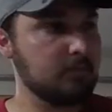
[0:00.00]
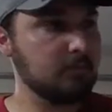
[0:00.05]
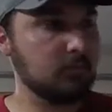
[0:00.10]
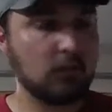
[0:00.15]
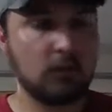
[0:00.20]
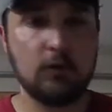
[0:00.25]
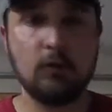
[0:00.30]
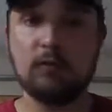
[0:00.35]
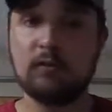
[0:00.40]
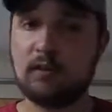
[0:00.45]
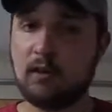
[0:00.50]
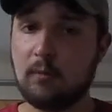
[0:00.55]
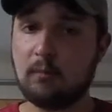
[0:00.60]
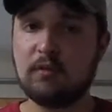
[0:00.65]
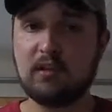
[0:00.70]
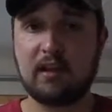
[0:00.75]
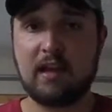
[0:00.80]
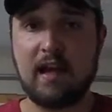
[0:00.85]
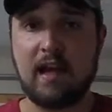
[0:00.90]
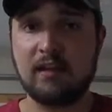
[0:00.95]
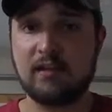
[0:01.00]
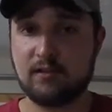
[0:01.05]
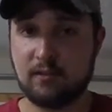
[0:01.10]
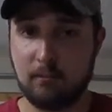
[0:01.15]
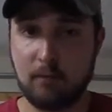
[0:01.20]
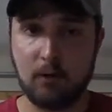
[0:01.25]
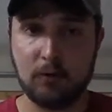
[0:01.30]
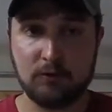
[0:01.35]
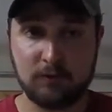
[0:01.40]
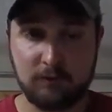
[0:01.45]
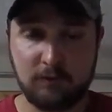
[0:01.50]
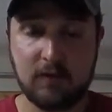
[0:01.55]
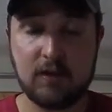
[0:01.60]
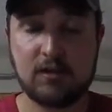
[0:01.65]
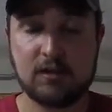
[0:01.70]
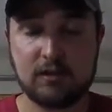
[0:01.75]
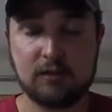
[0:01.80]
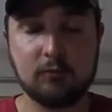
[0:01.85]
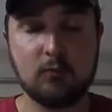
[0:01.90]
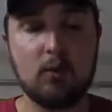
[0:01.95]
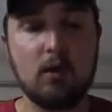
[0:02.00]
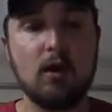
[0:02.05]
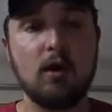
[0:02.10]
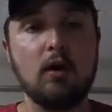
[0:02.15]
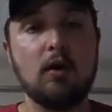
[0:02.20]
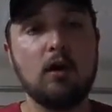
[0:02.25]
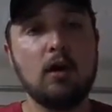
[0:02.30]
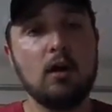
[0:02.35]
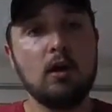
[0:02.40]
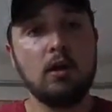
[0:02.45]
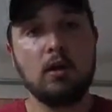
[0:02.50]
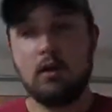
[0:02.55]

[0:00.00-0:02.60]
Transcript: them to catch the most fish as well.